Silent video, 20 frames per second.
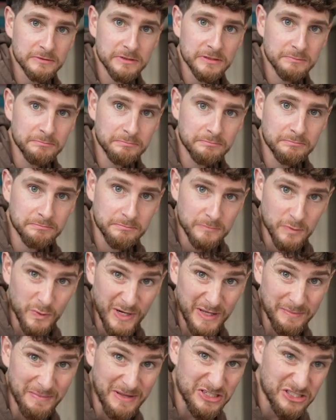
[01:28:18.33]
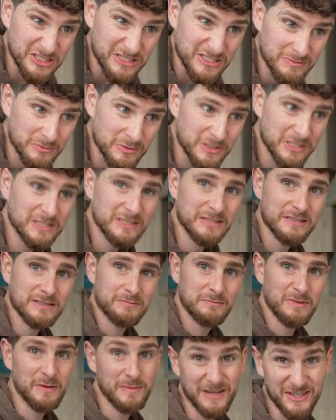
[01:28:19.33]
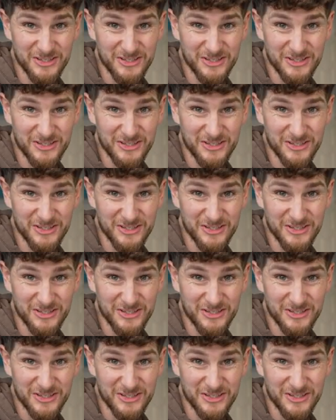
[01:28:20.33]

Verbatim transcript: the one I mentioned this morning, maybe